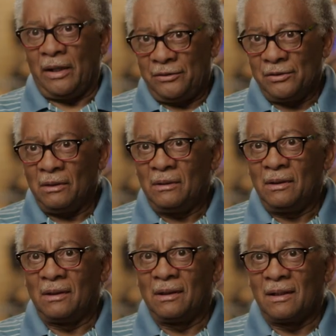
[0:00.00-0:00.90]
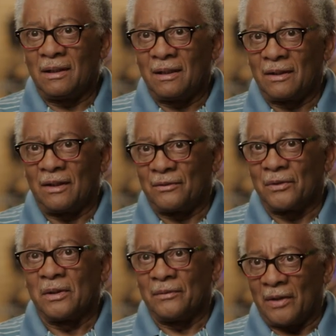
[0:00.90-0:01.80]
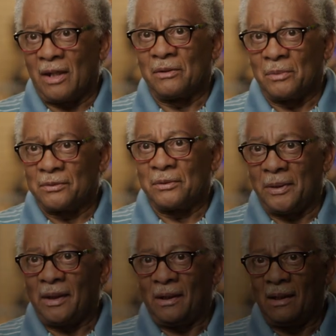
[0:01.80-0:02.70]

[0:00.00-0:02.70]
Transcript: nature is very valuable to me.